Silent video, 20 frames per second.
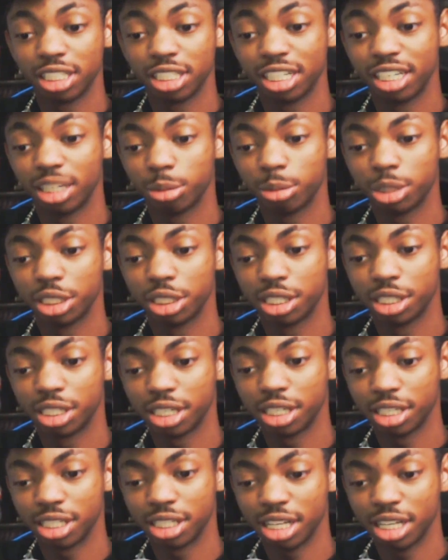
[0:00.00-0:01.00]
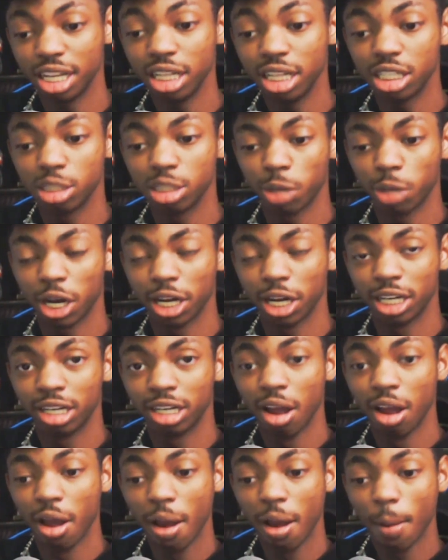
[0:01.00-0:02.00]
to get up to the 16th spot
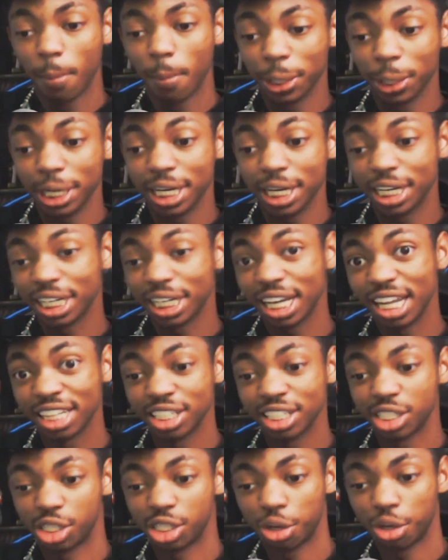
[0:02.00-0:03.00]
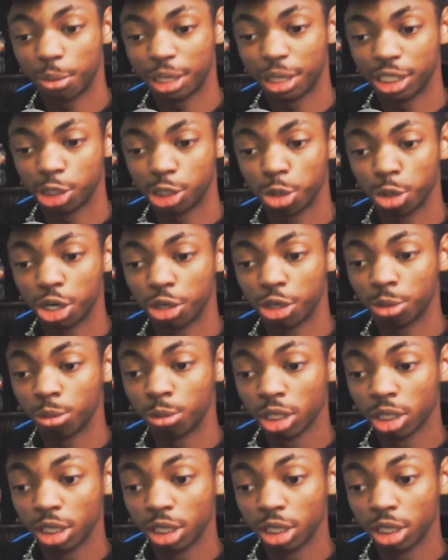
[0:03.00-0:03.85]
playing in this tournament as well.